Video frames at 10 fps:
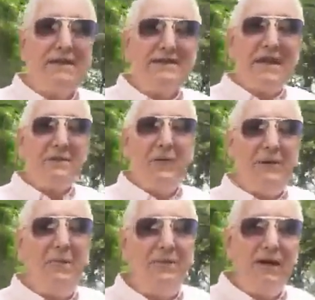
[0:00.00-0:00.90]
There's other
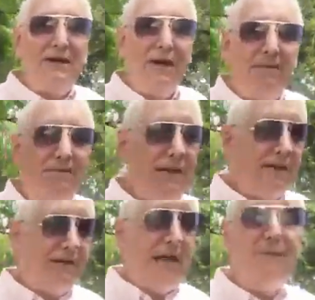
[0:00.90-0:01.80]
people
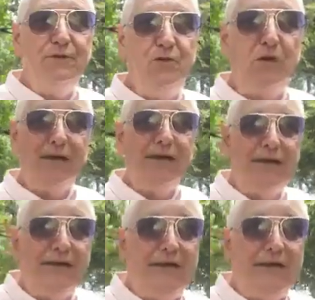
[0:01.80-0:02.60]
that haven't joined me.